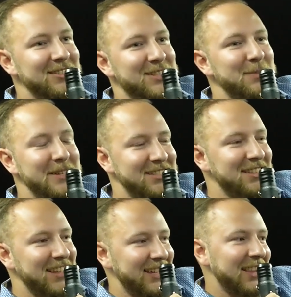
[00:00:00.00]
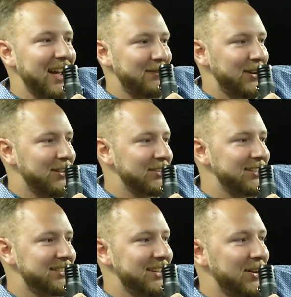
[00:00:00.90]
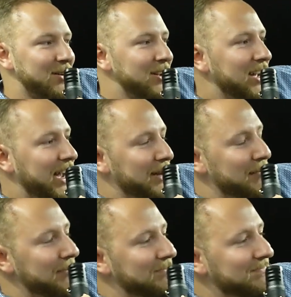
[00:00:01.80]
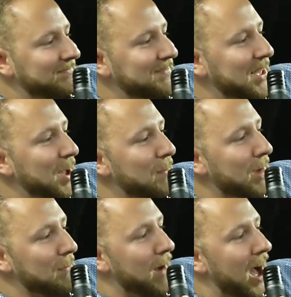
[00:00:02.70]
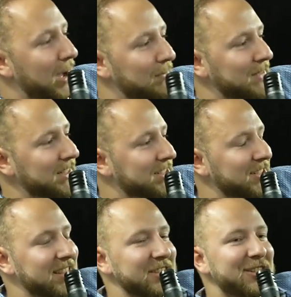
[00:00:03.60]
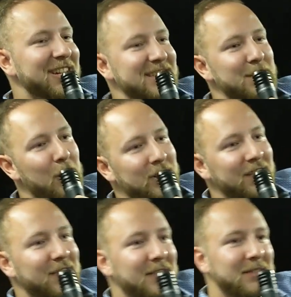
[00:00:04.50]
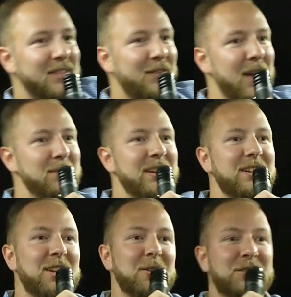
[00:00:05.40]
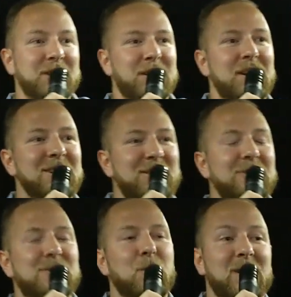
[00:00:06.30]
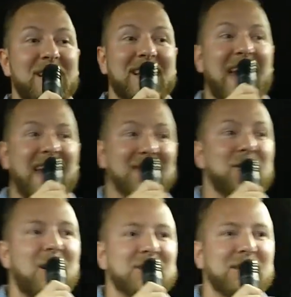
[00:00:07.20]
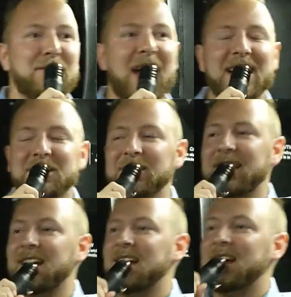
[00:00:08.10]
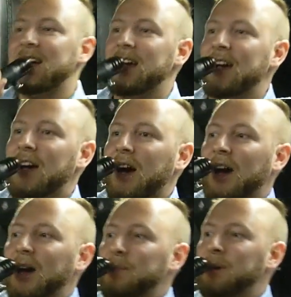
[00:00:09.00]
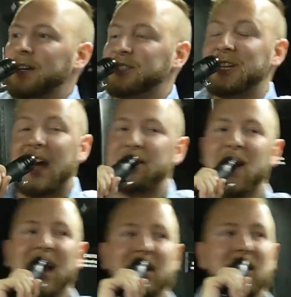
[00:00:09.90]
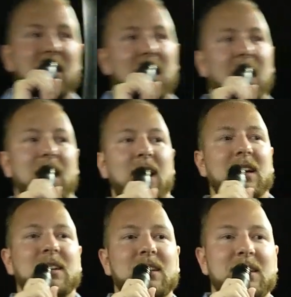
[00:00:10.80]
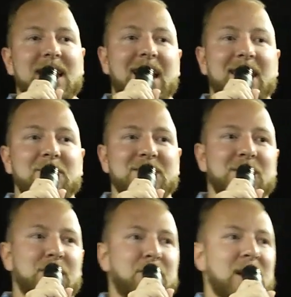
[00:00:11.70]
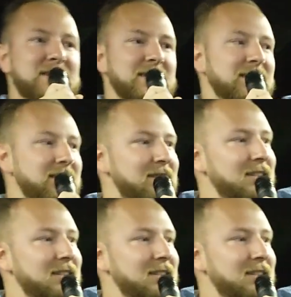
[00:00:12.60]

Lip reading: There's gonna be a delayed laugh on all these, you know. And my mom, it's a good thing she can support the family. You know, she used to work in a can crushing factory, but she got fired. Yeah, that was so depressing.